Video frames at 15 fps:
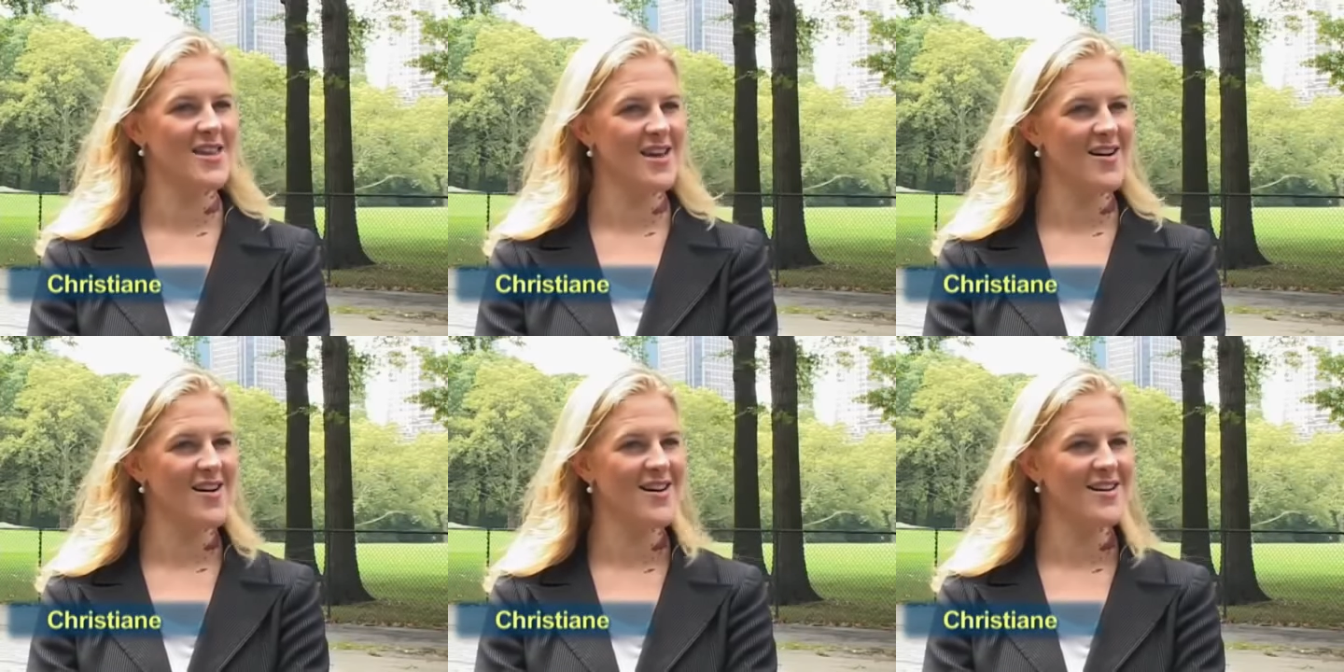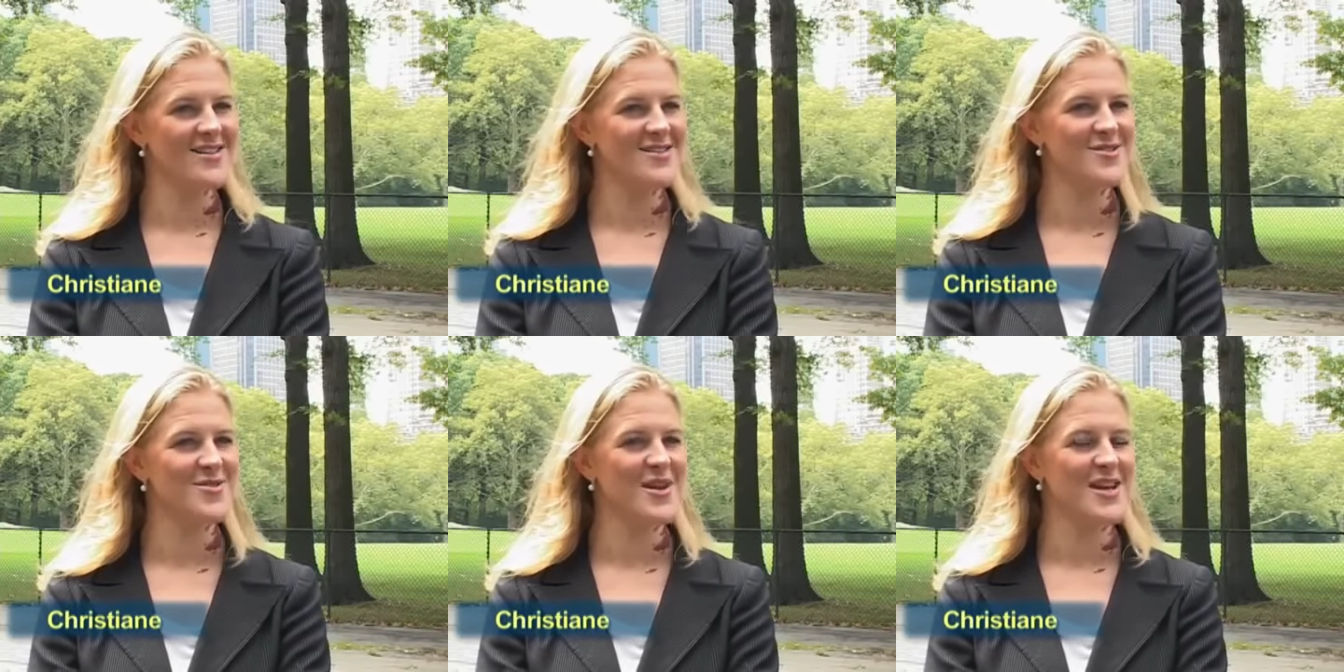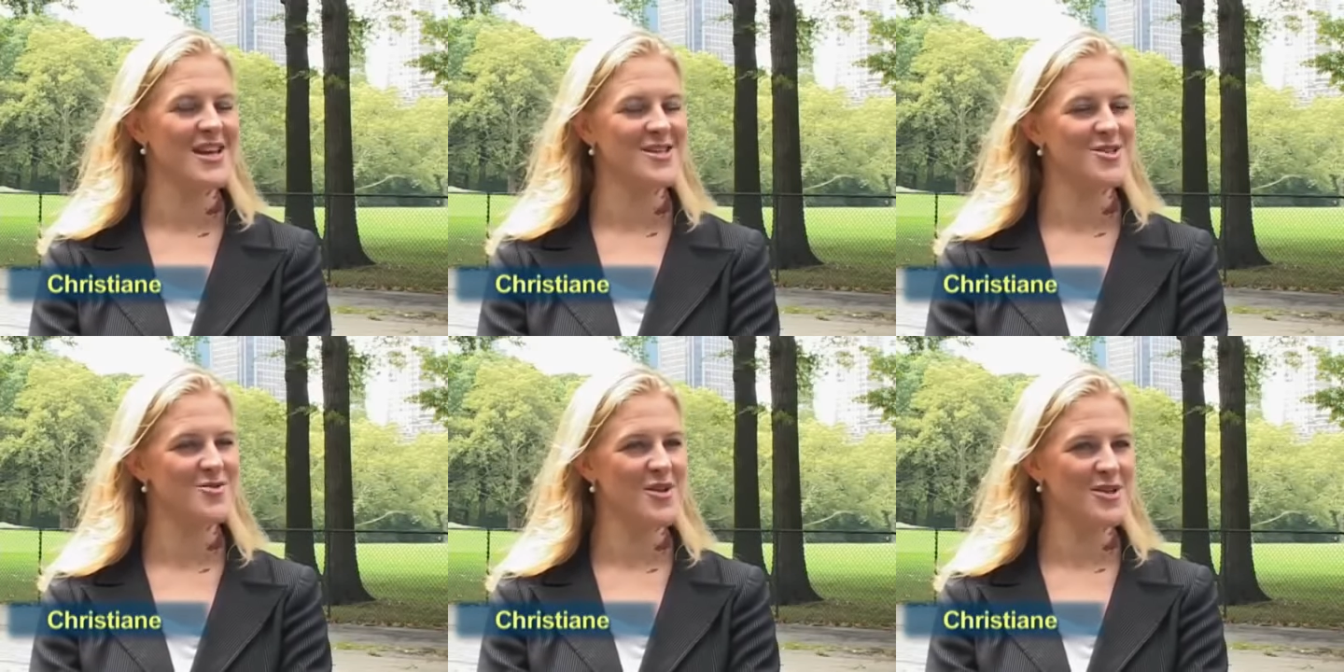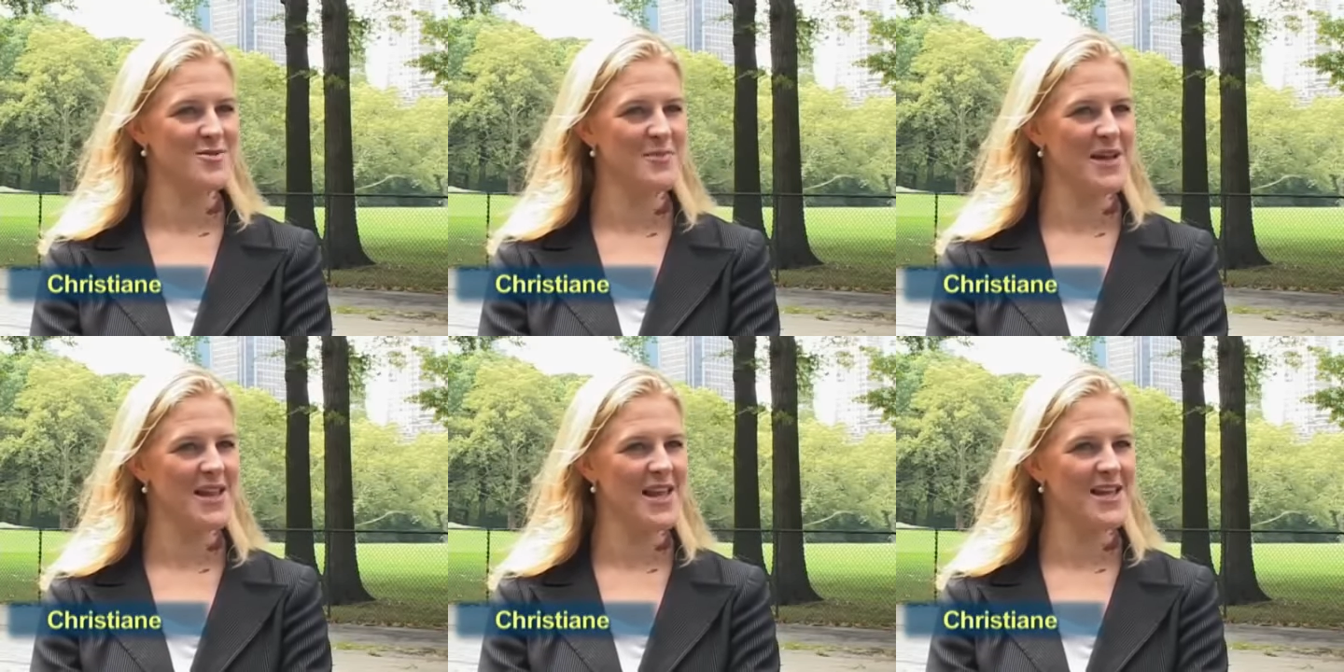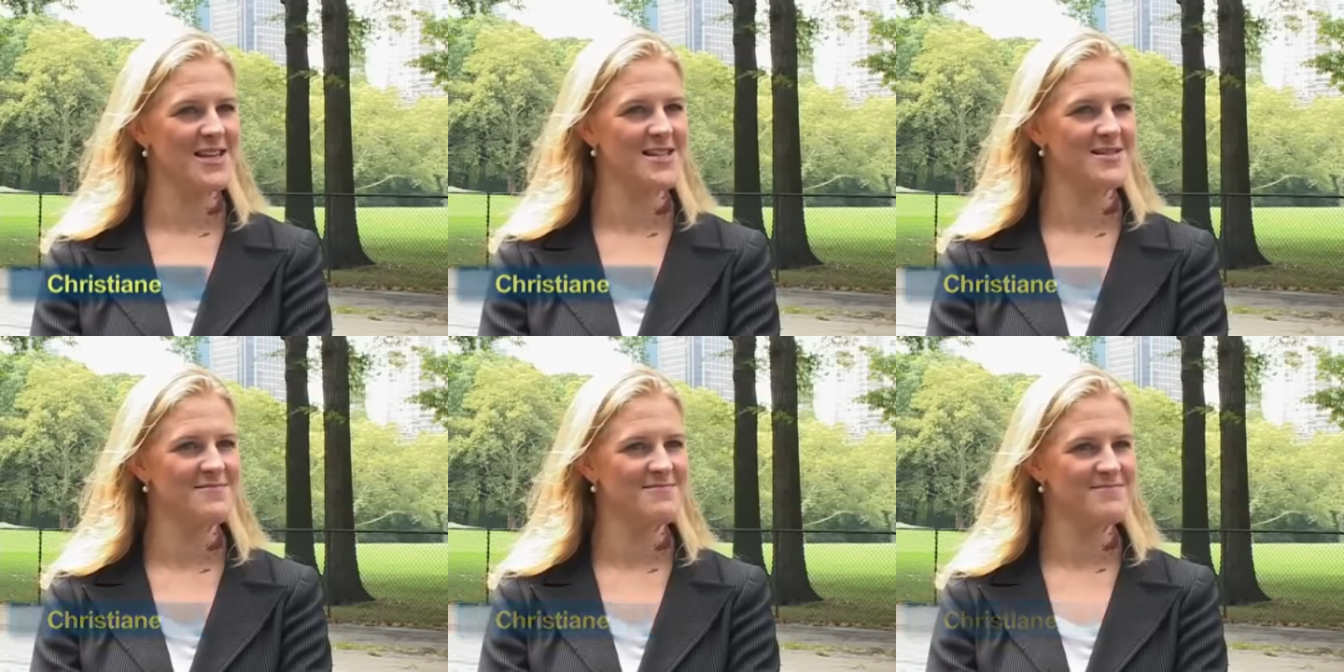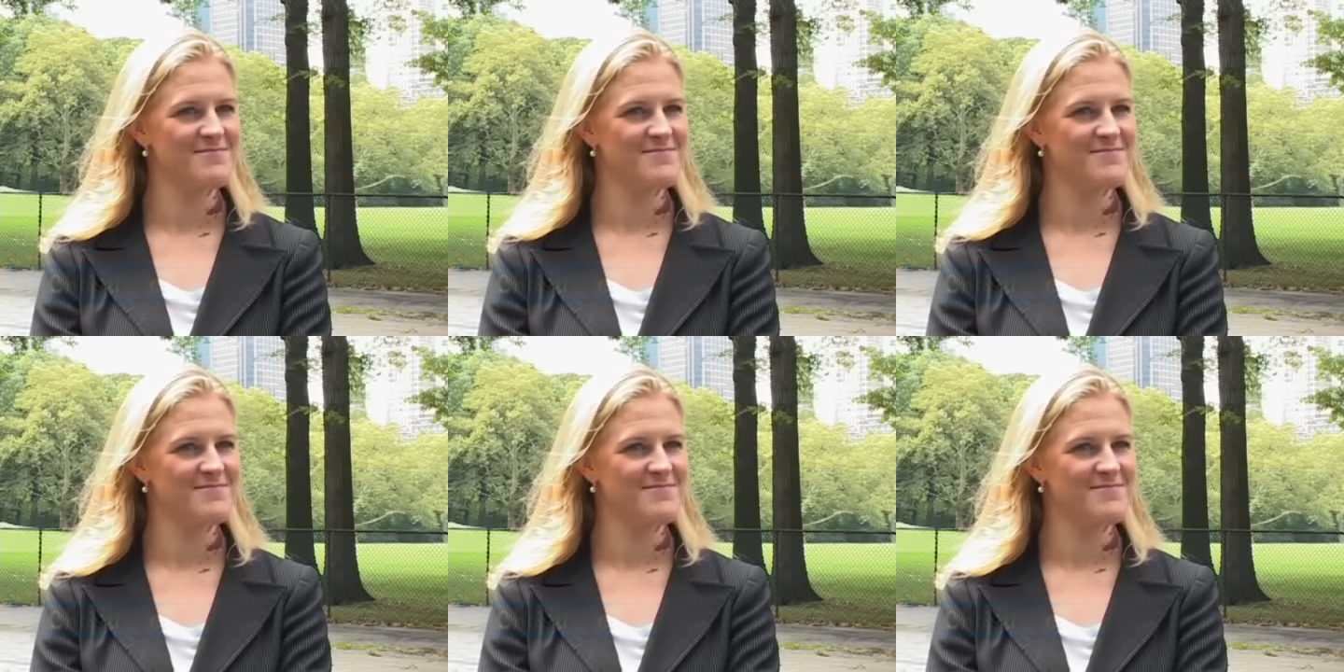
the aisle so I can stretch my legs.